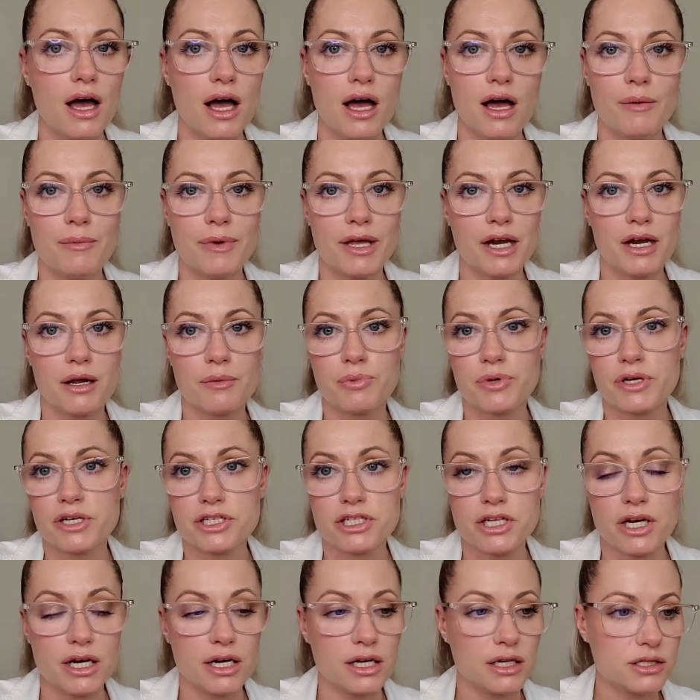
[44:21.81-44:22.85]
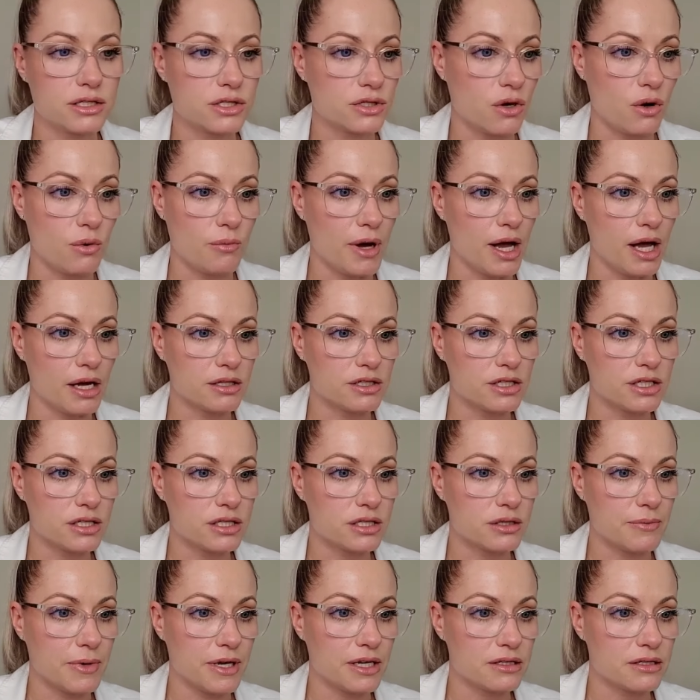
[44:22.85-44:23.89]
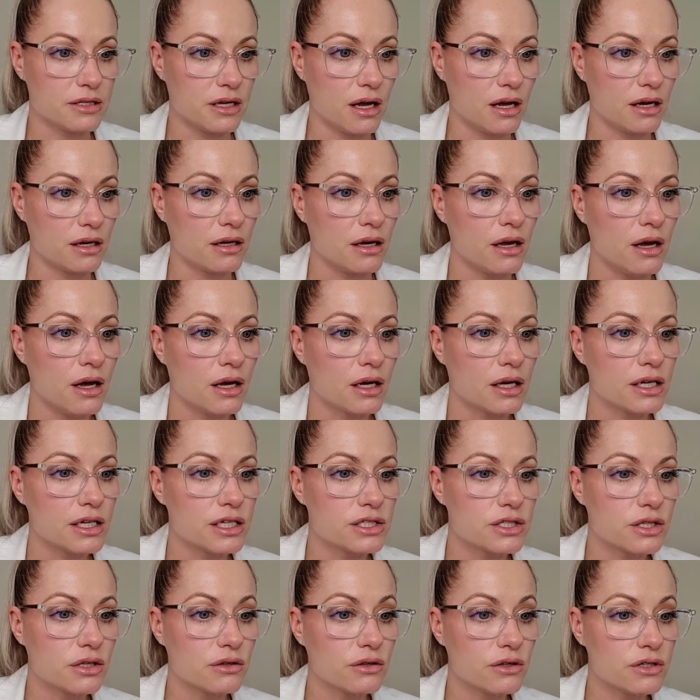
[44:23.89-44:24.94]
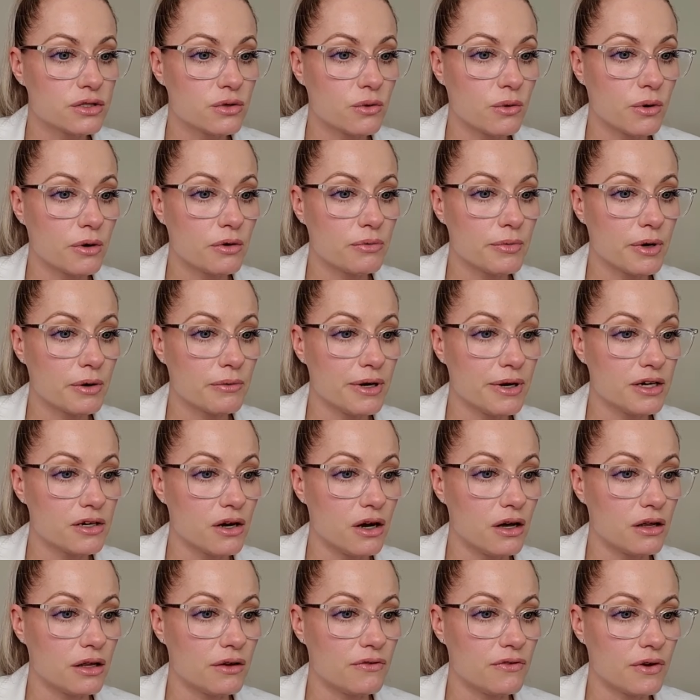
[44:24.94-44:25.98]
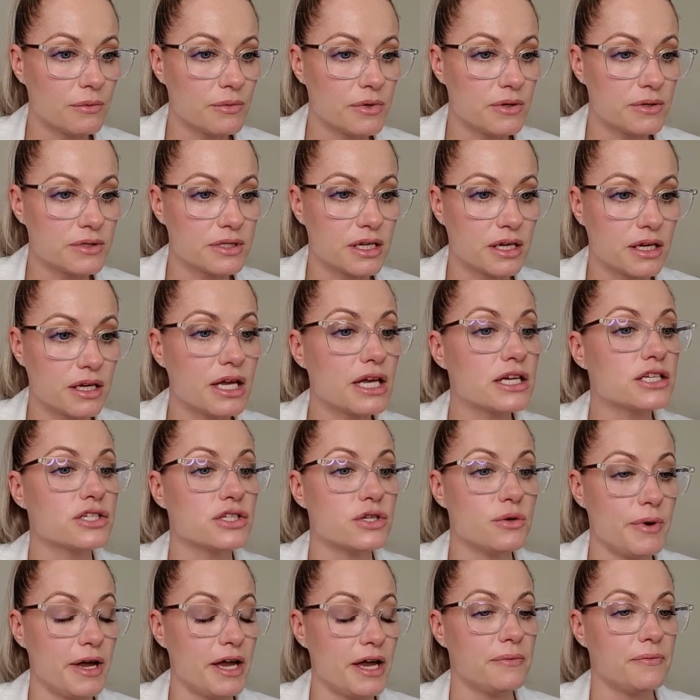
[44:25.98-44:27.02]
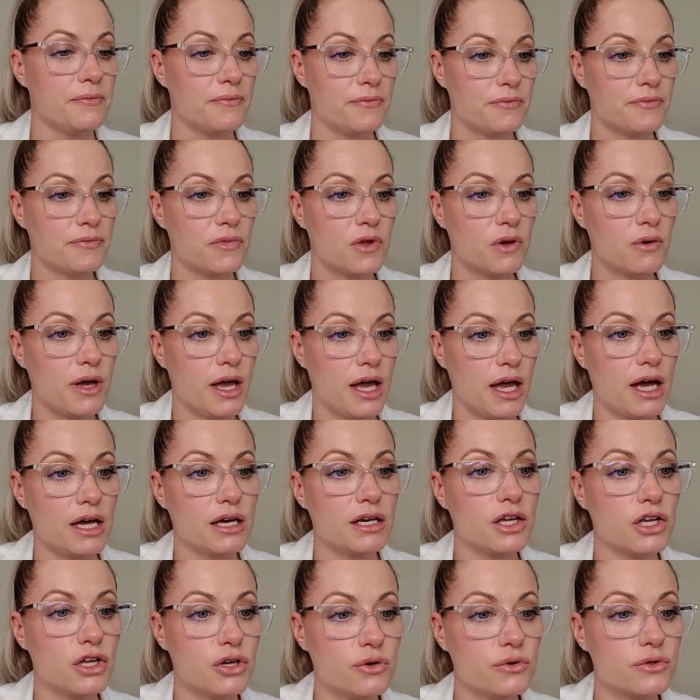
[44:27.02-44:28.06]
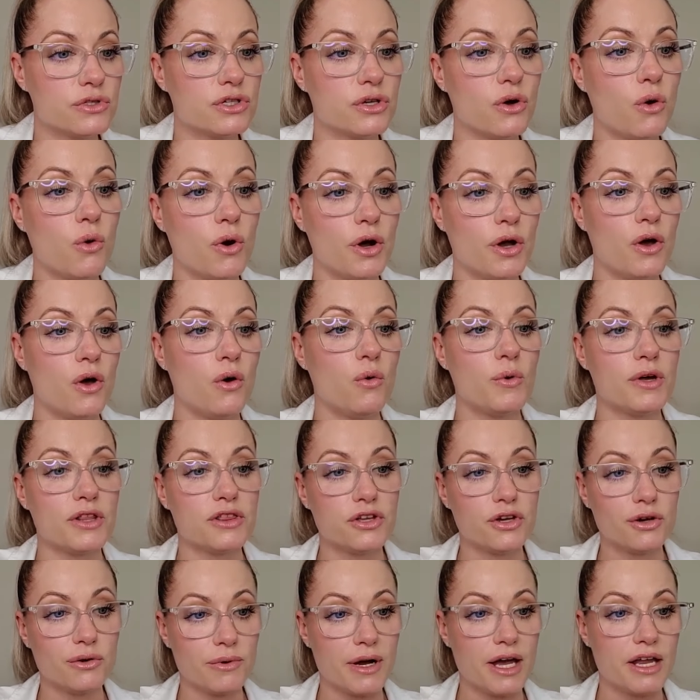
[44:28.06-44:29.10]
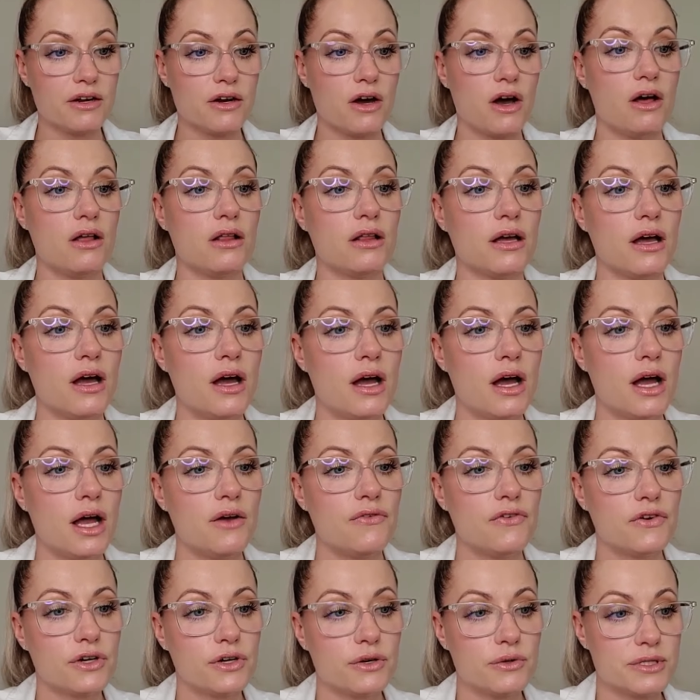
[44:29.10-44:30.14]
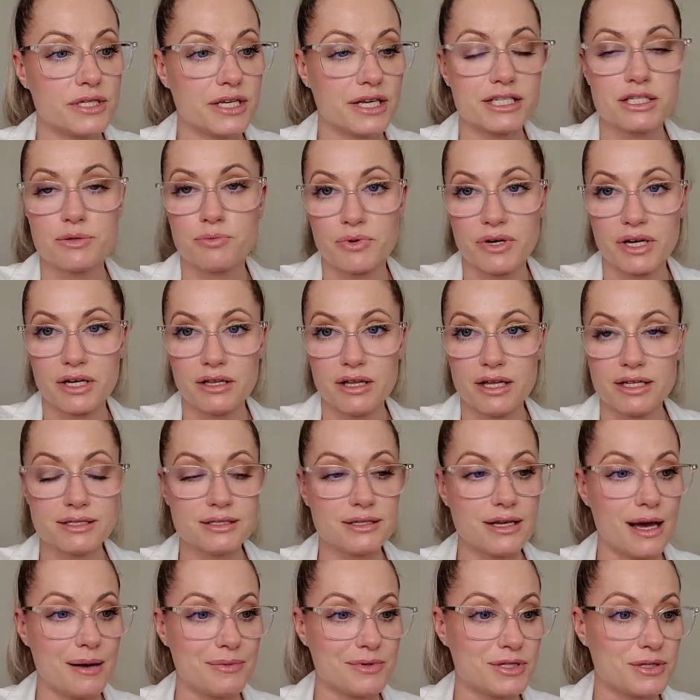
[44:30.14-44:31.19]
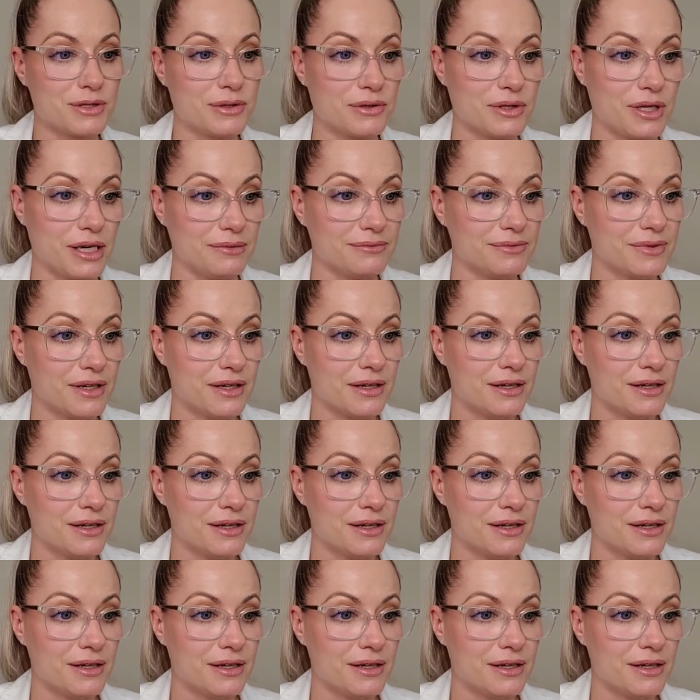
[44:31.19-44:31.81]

Um, and I appreciate it so much. It's amazing. Can I still use oil with my retinol if I'm using? Yes, you may. You can use oil with your retinol if you're using it to pre cleanse. Absolutely.